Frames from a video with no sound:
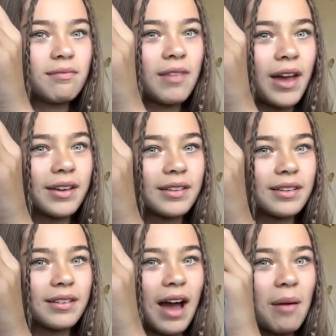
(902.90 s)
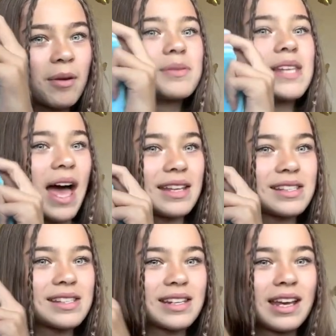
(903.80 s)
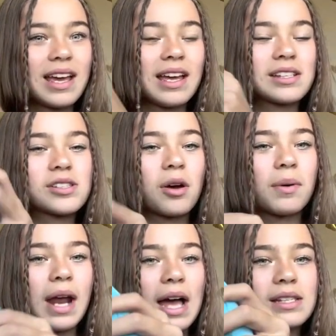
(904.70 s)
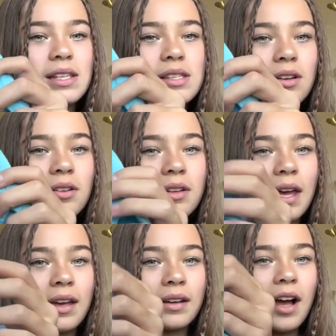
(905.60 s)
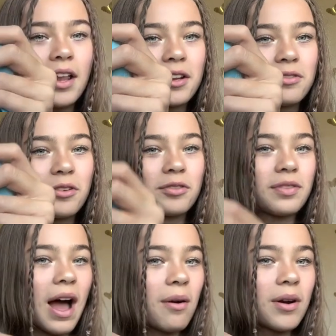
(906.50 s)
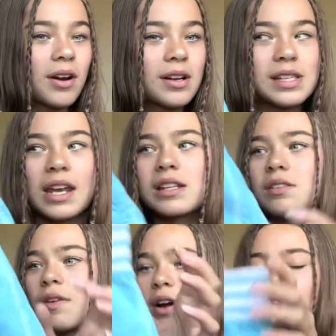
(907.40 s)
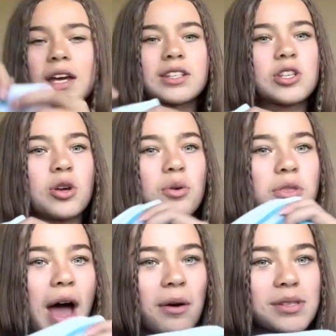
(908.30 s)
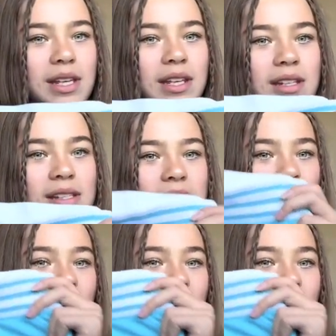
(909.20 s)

Like, I'm obsessed. So it has this little like colorful flowers and it's very like two thousands.